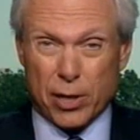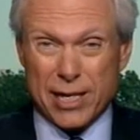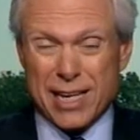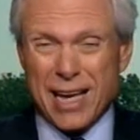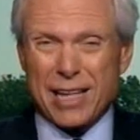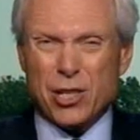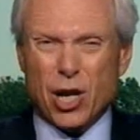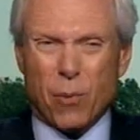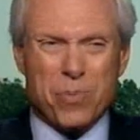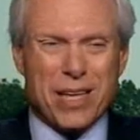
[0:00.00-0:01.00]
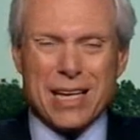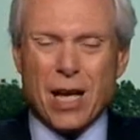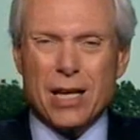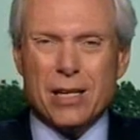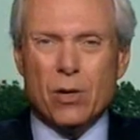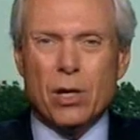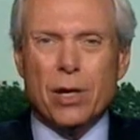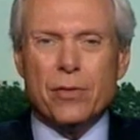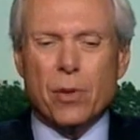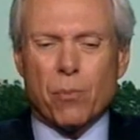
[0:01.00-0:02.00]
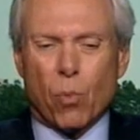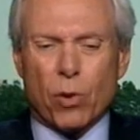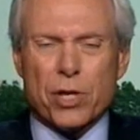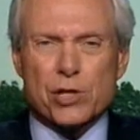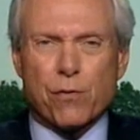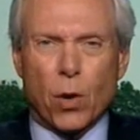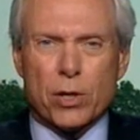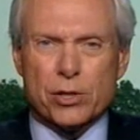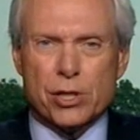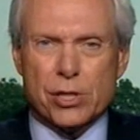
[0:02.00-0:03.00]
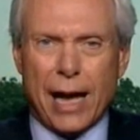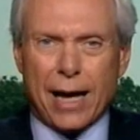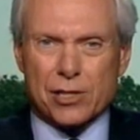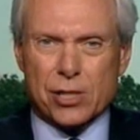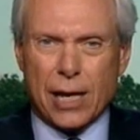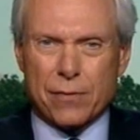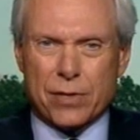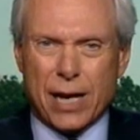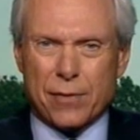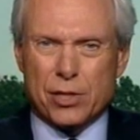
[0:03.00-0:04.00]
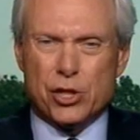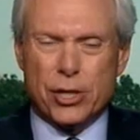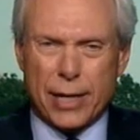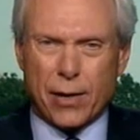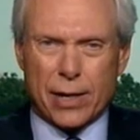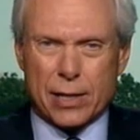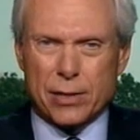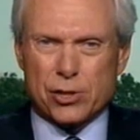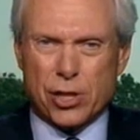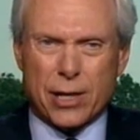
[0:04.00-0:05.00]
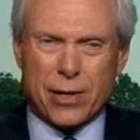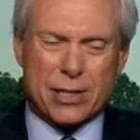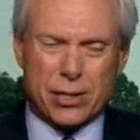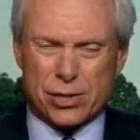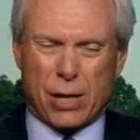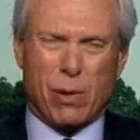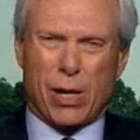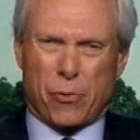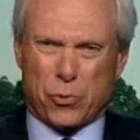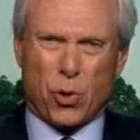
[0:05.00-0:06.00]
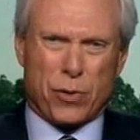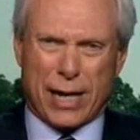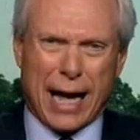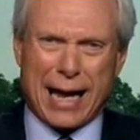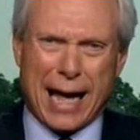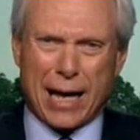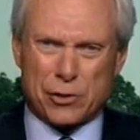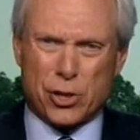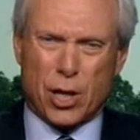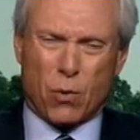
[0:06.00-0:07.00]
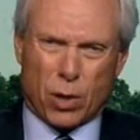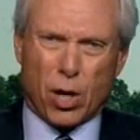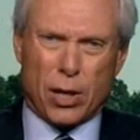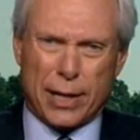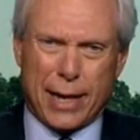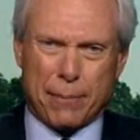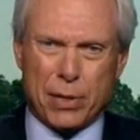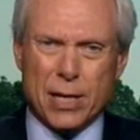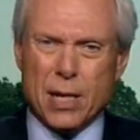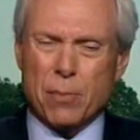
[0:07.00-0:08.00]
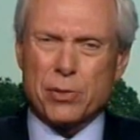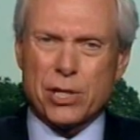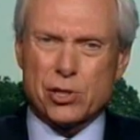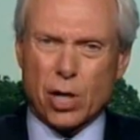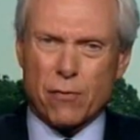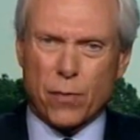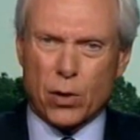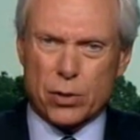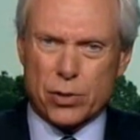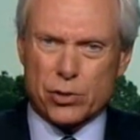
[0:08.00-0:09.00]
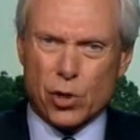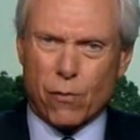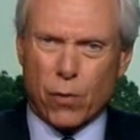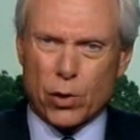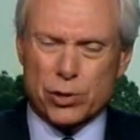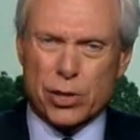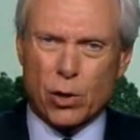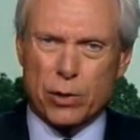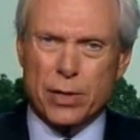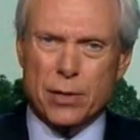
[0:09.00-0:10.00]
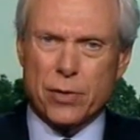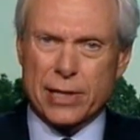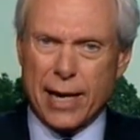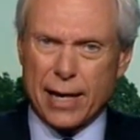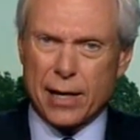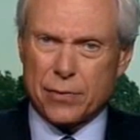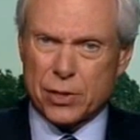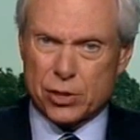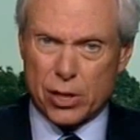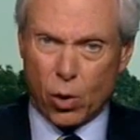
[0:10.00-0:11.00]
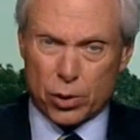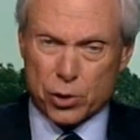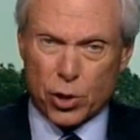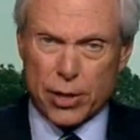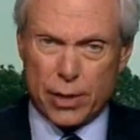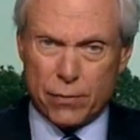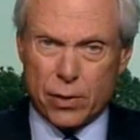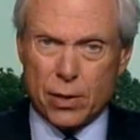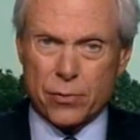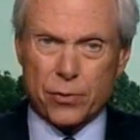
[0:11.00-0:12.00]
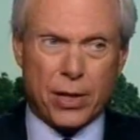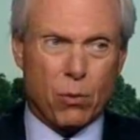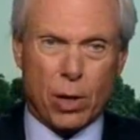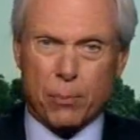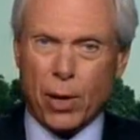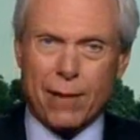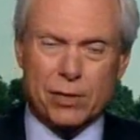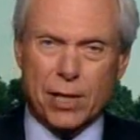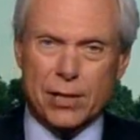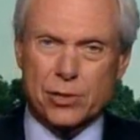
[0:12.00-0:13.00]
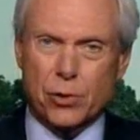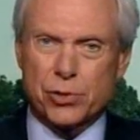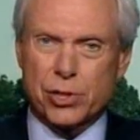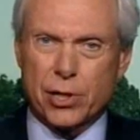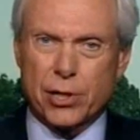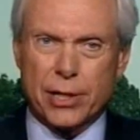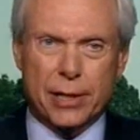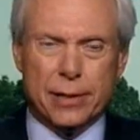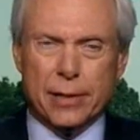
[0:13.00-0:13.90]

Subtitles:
Party. And you know, the more this focuses outside kind of the generic. In the generic, you can say, well, throw the guy out. You know, we're all unhappy. But they start focusing on the candidate that's the alternative, that they want to privatize Social Security